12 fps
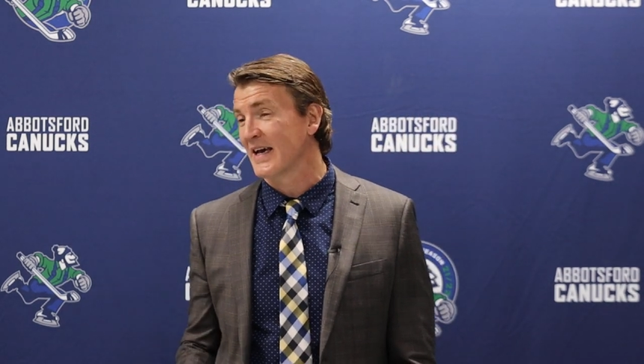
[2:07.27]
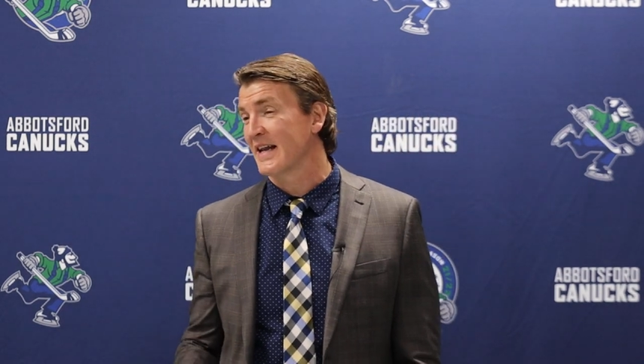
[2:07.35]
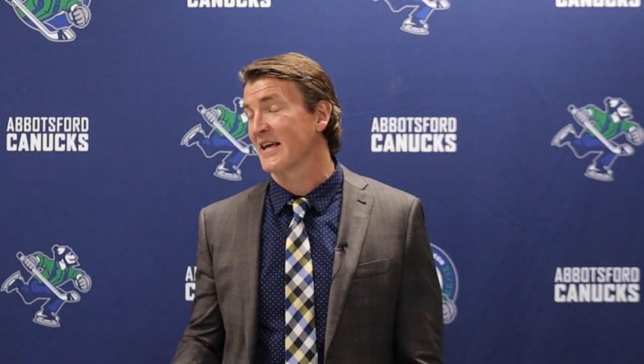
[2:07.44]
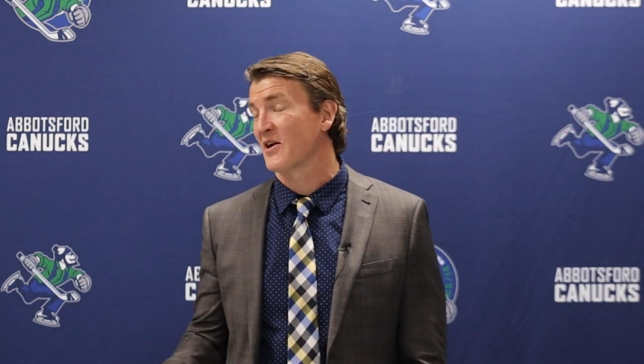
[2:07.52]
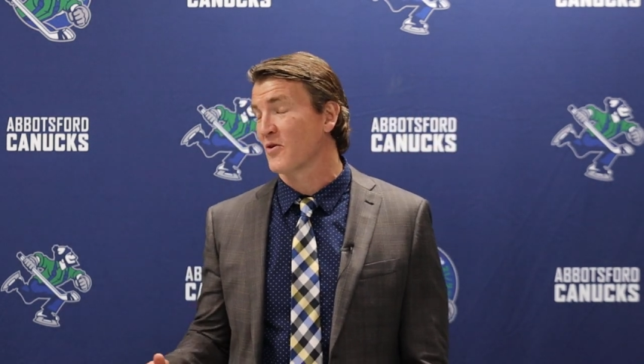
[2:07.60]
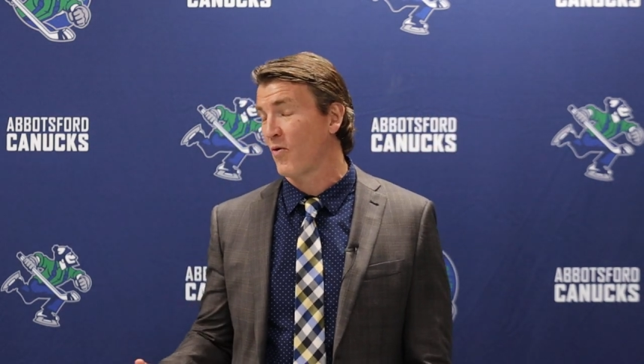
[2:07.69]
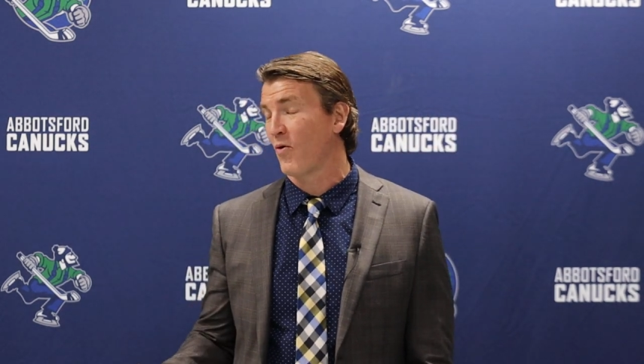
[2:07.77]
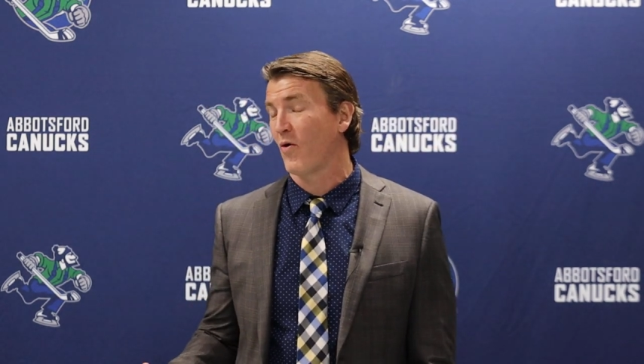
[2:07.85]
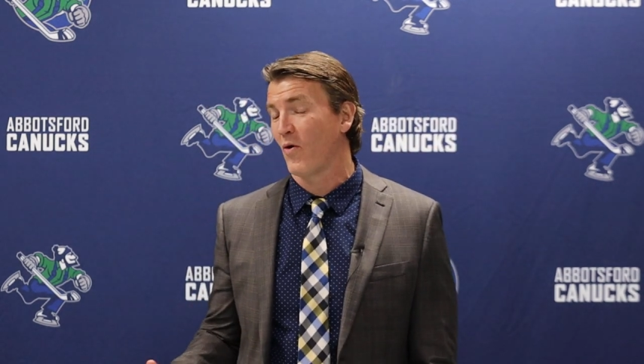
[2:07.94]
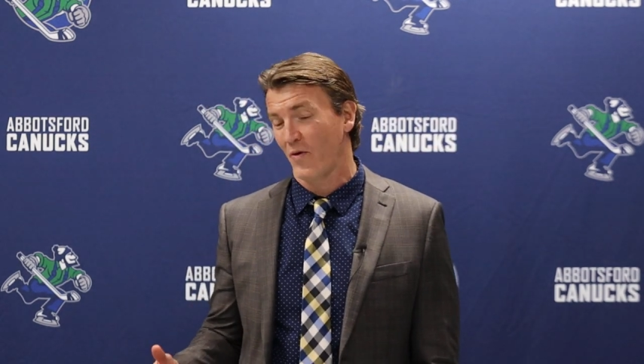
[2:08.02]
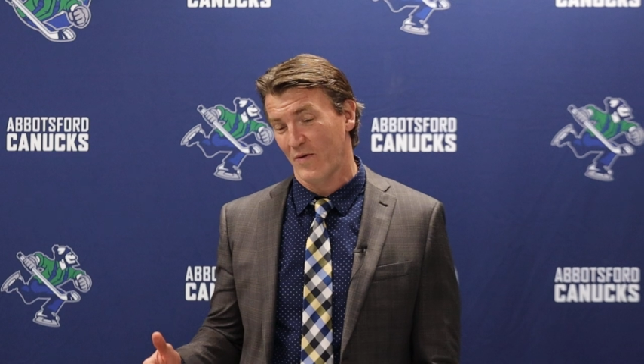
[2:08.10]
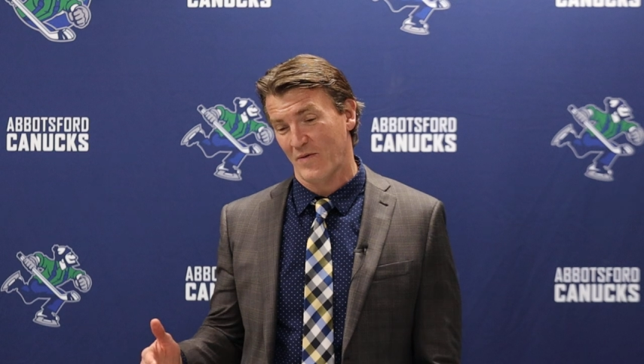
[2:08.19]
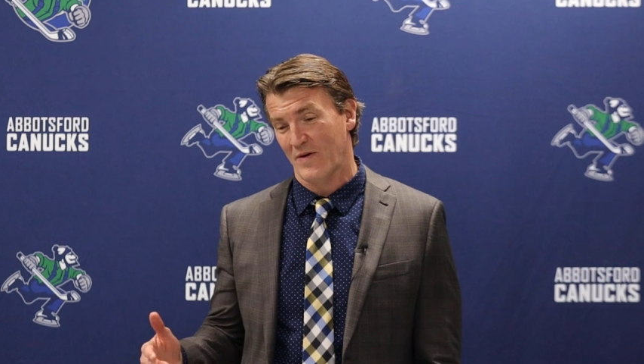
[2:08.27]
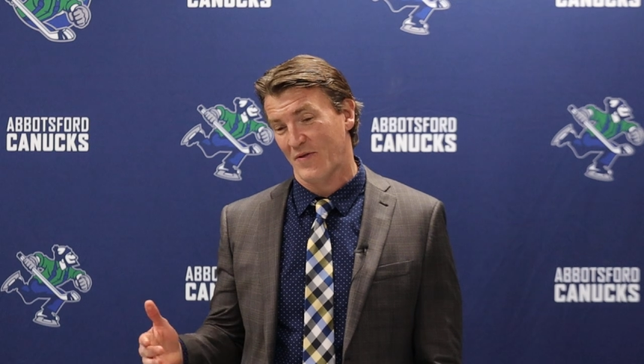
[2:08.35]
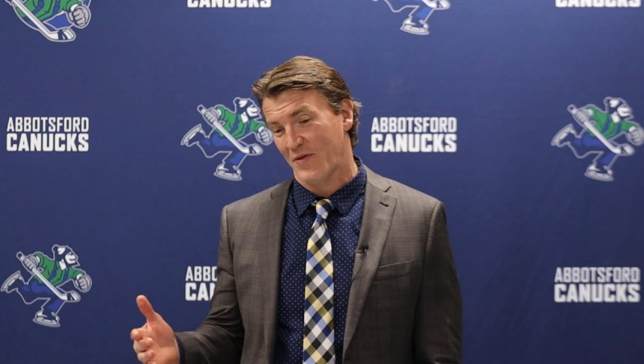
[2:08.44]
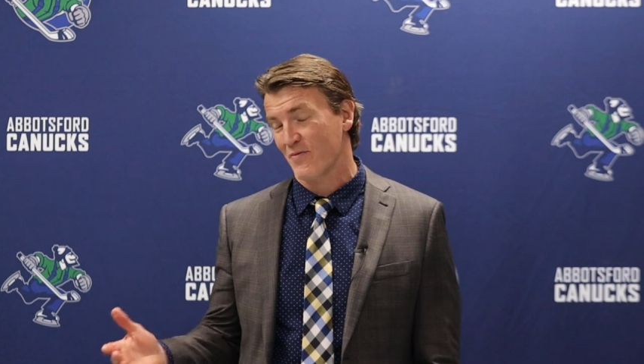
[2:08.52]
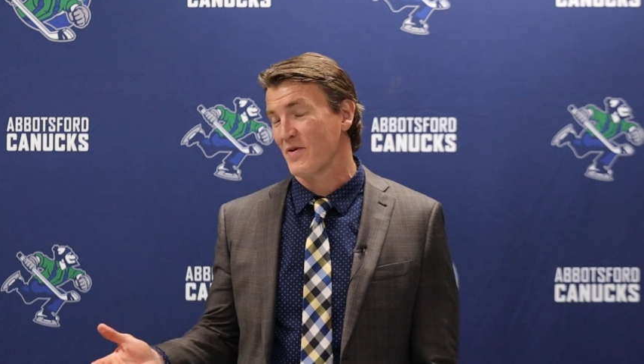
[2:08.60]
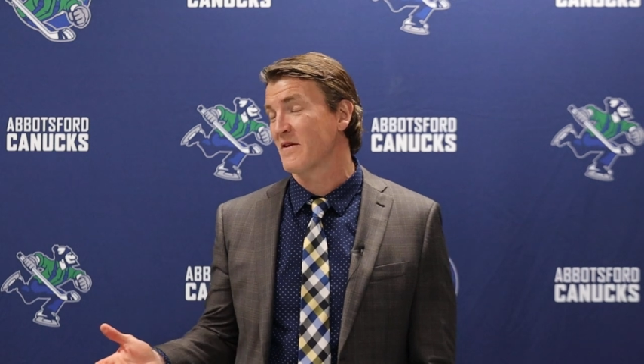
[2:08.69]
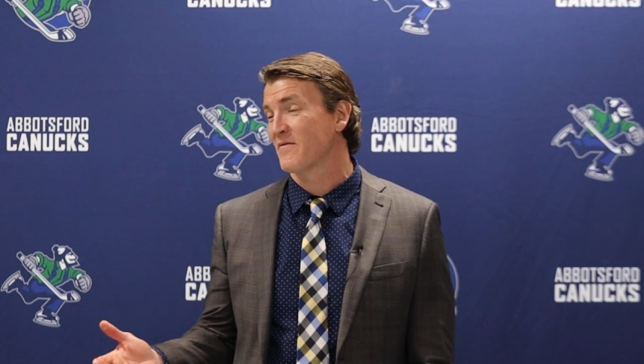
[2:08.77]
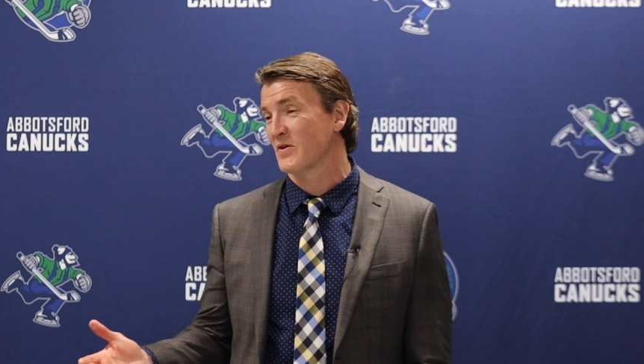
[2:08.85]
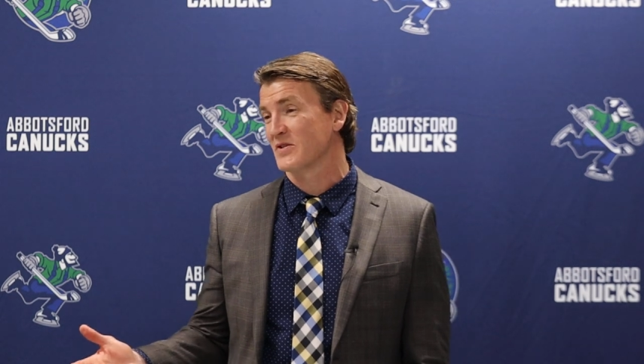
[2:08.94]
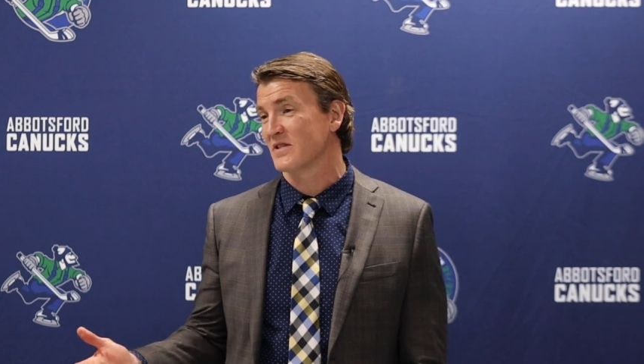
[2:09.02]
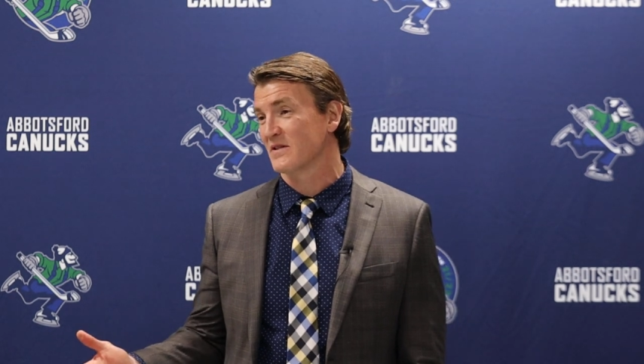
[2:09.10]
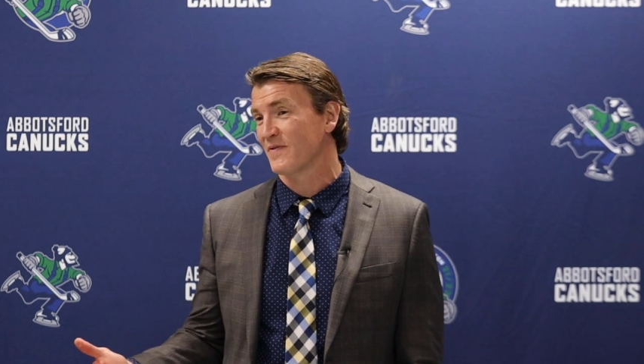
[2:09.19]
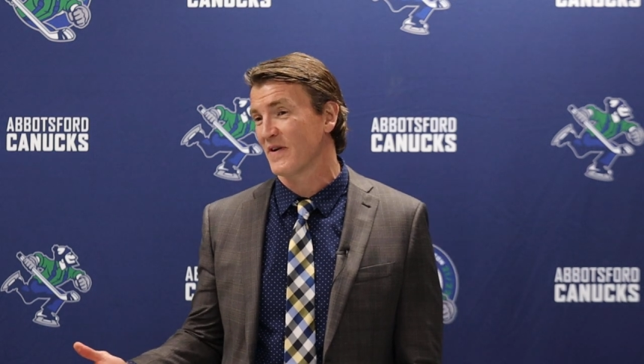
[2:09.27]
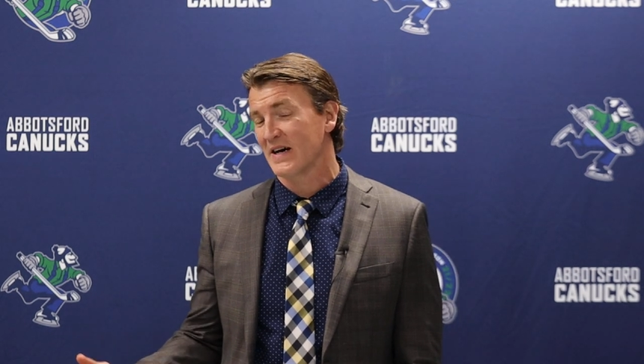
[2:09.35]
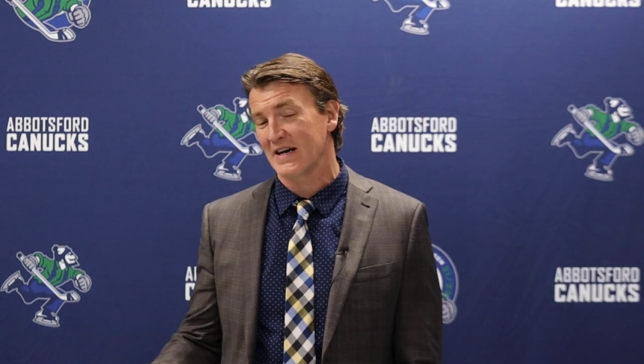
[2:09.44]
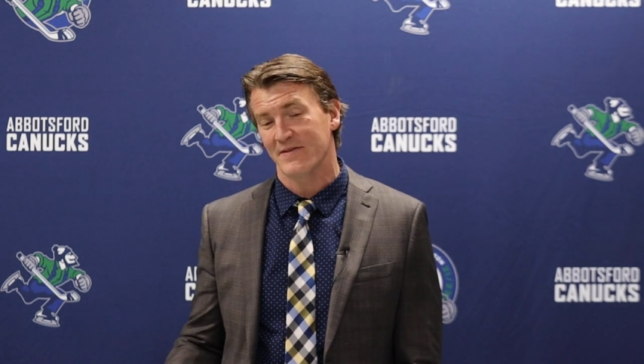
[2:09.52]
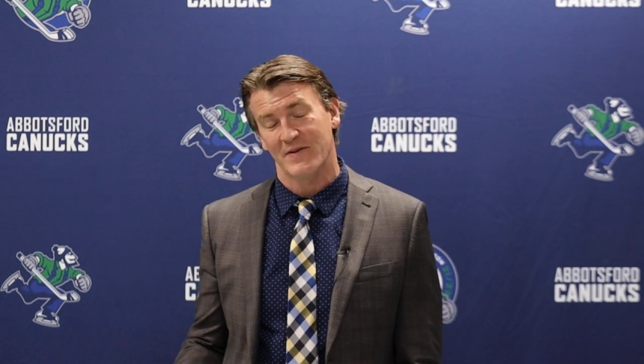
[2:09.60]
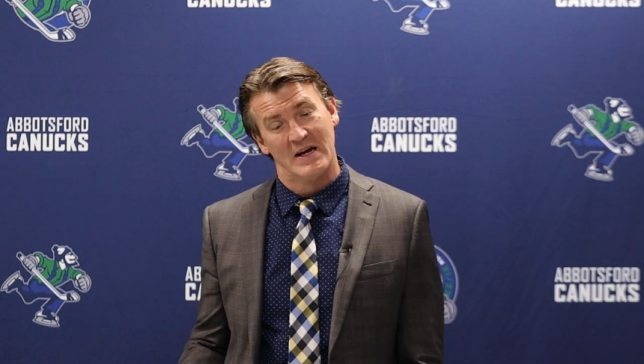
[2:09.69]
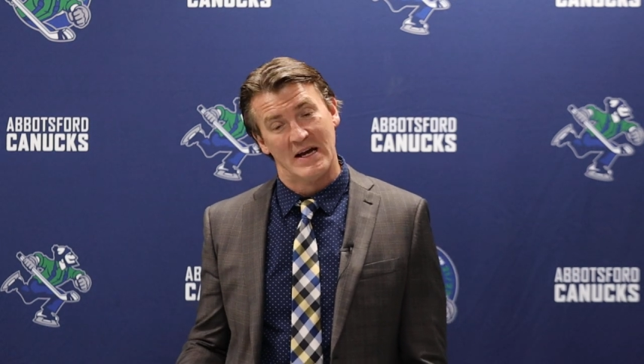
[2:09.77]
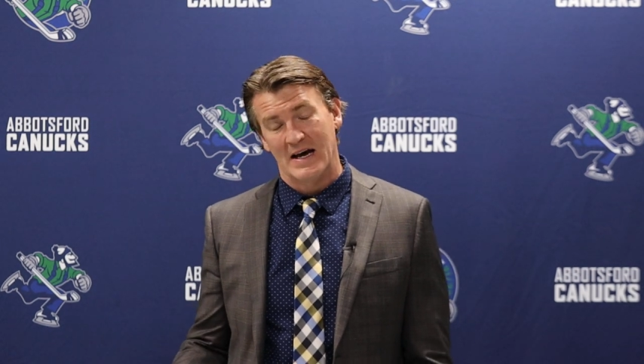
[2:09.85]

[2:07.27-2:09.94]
getting a goal with 3 versus 5.